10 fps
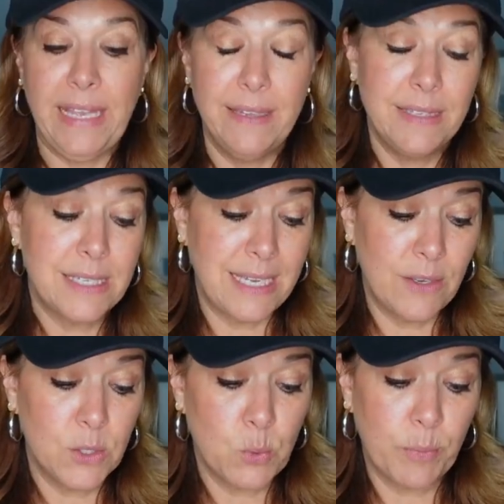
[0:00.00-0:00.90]
and the
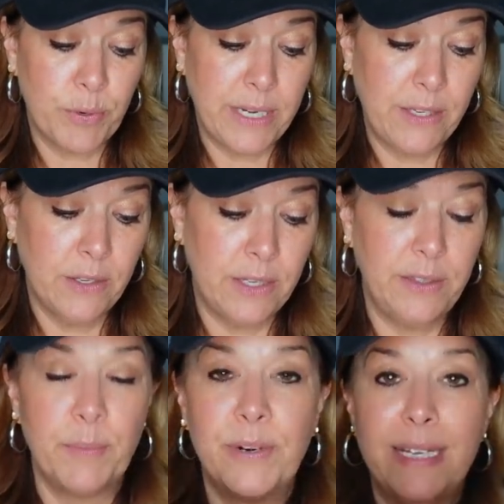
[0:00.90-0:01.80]
sales were pretty
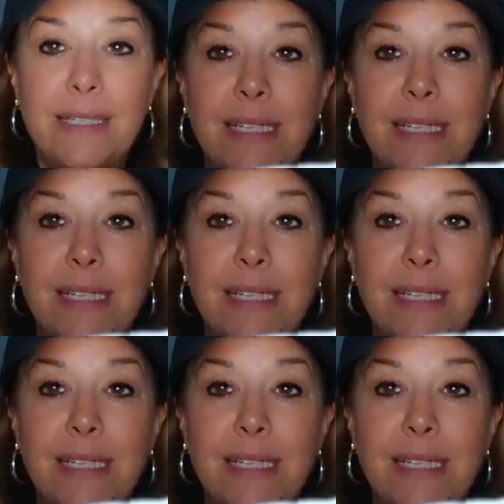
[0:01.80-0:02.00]
good. The brand